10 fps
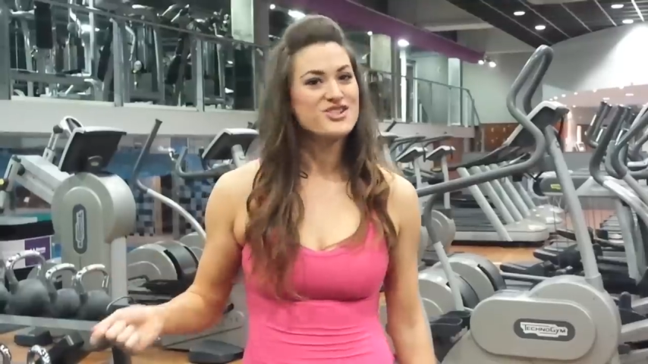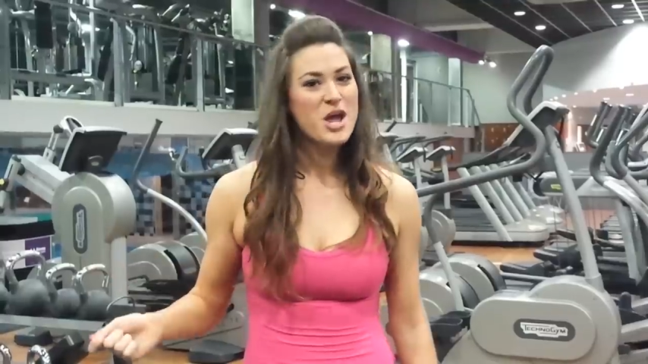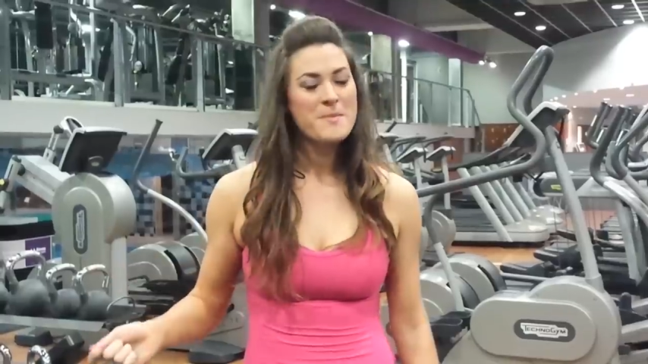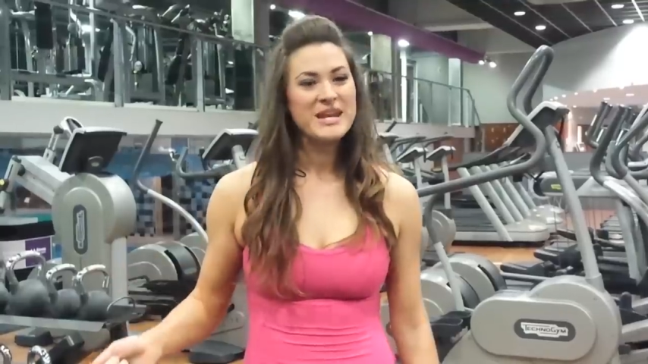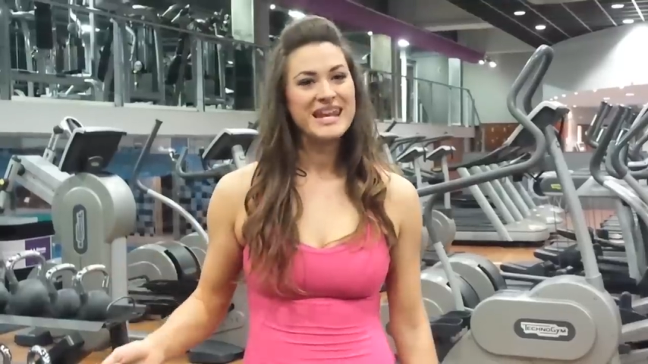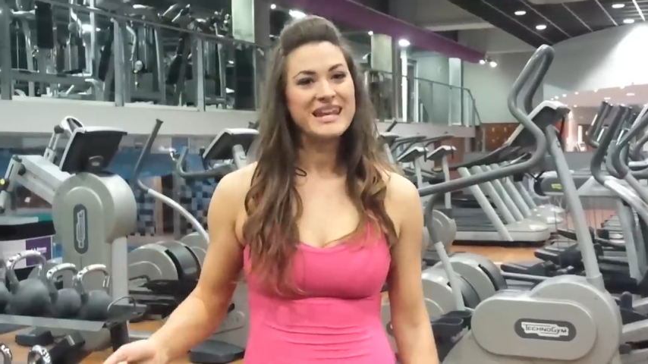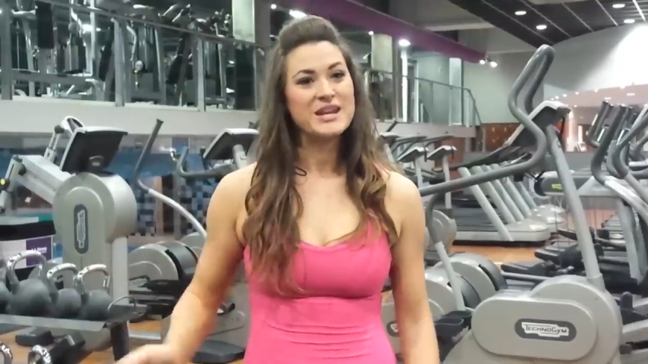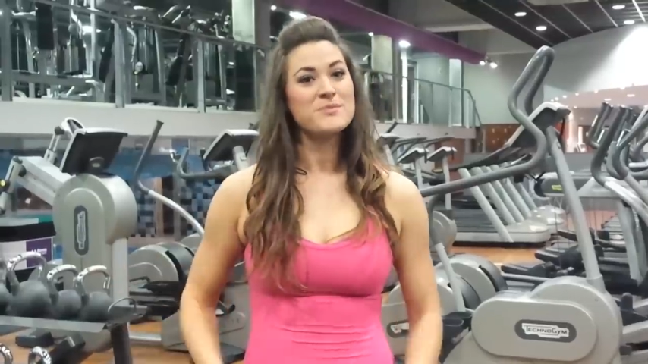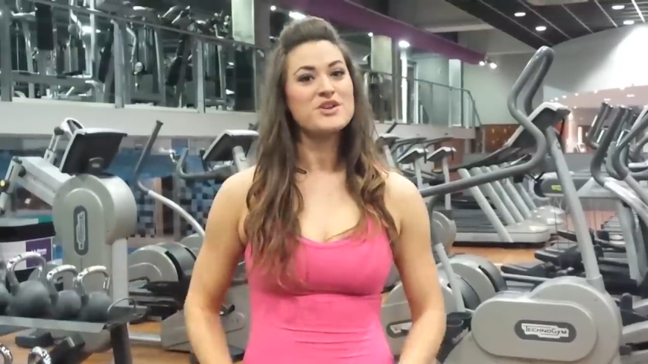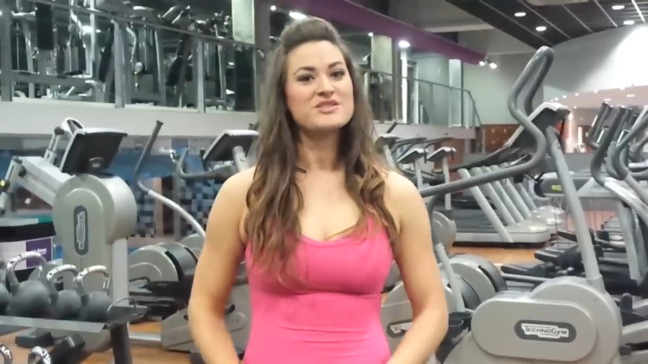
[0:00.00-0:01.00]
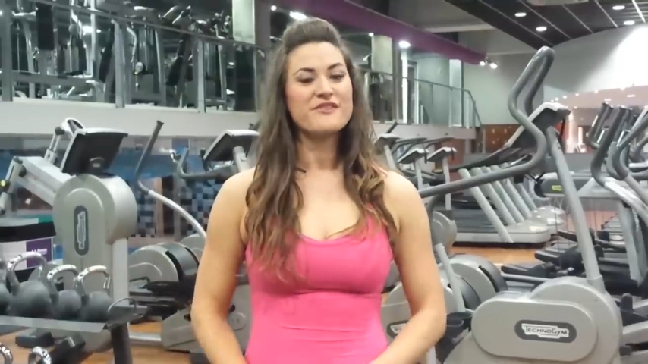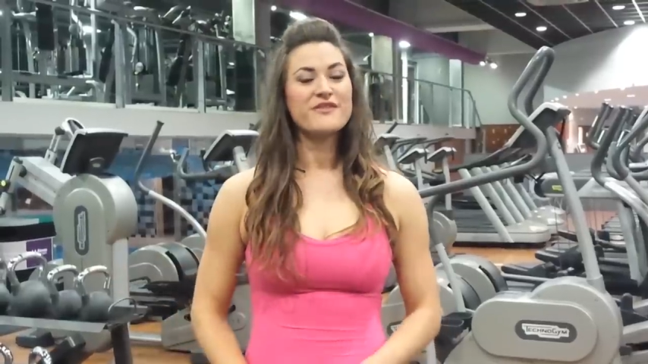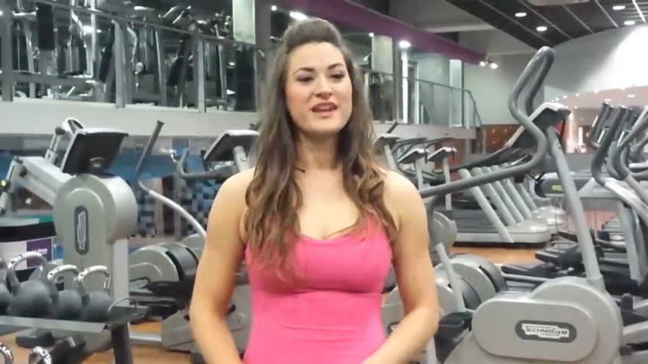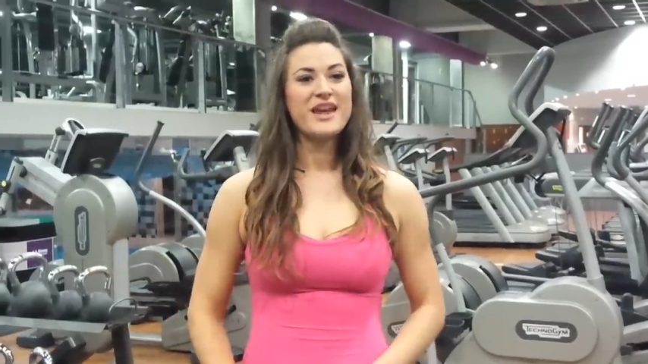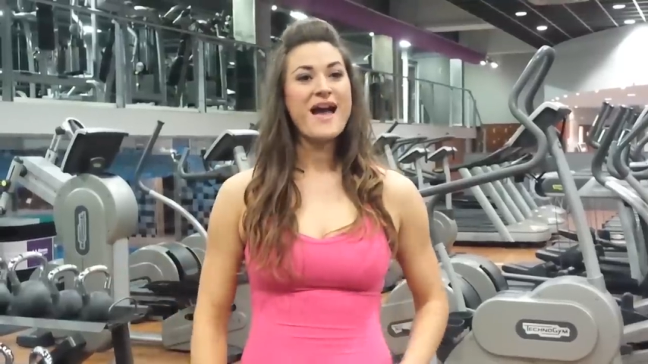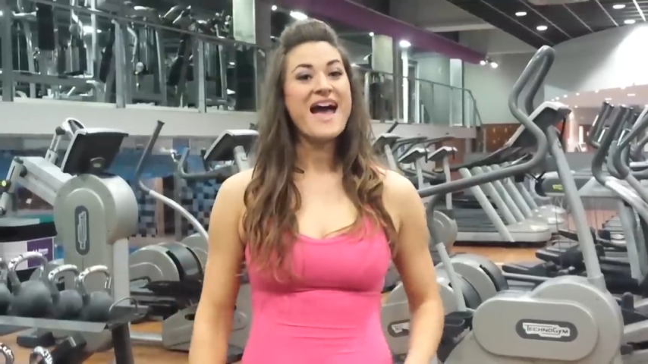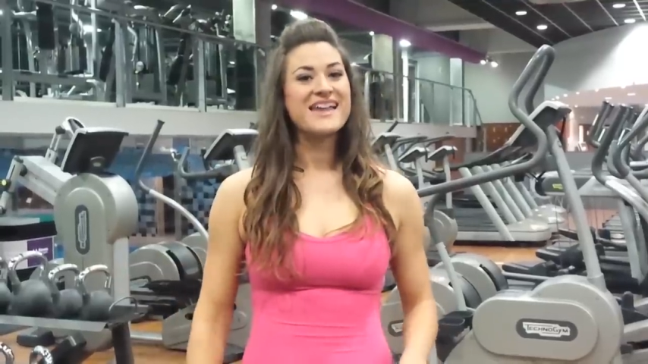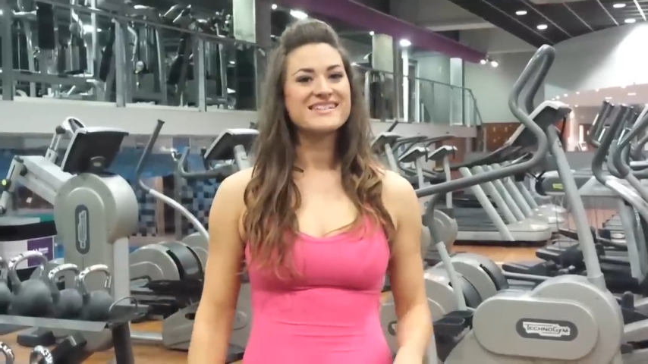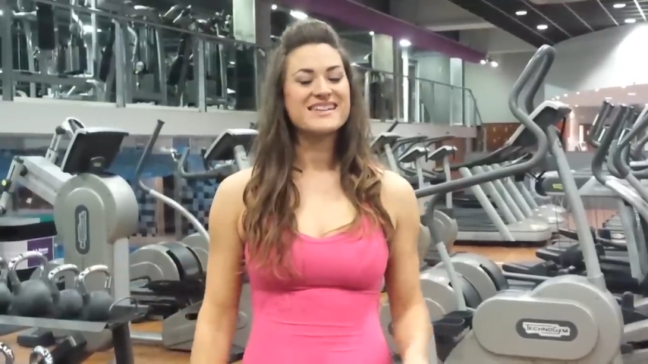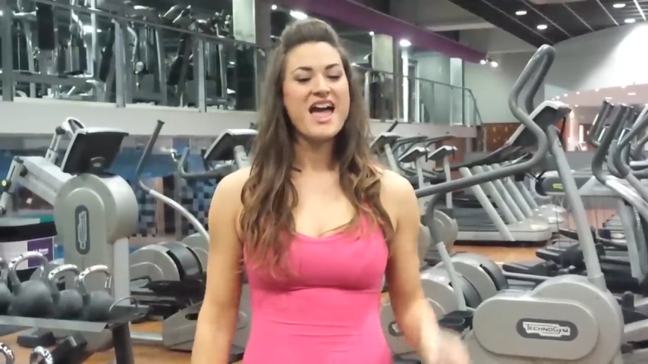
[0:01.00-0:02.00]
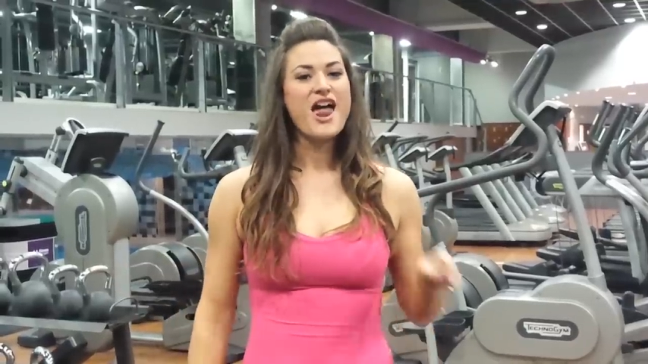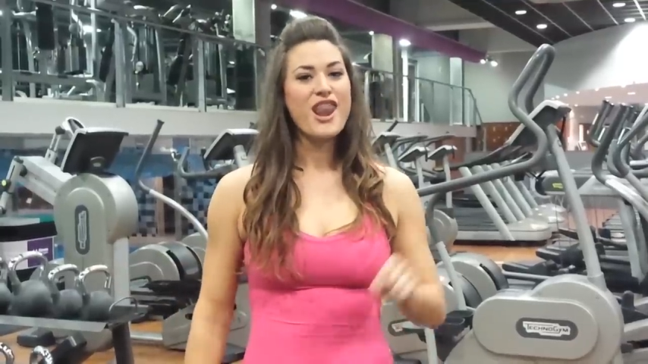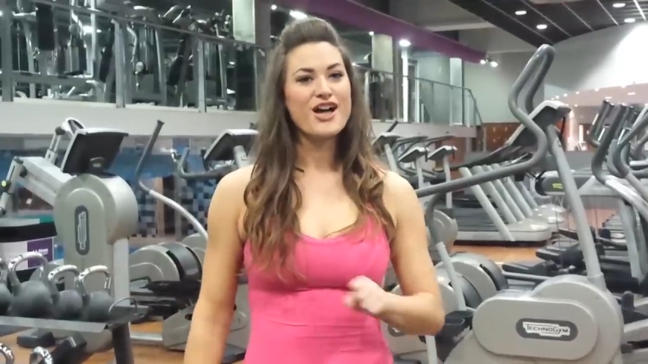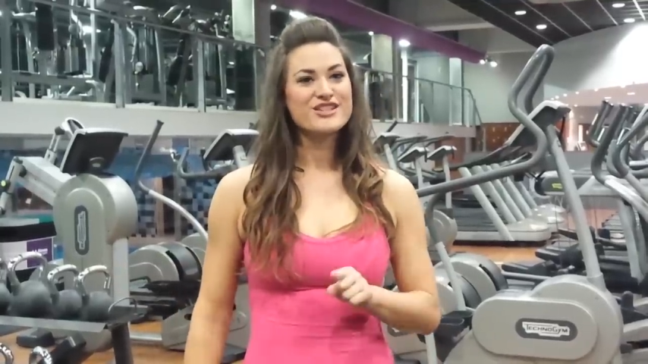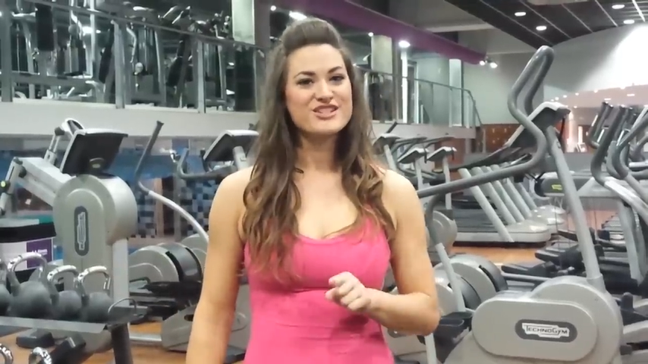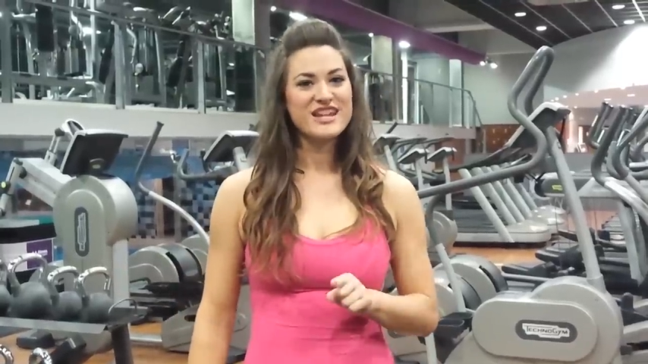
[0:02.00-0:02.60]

Germany, in a music video, and last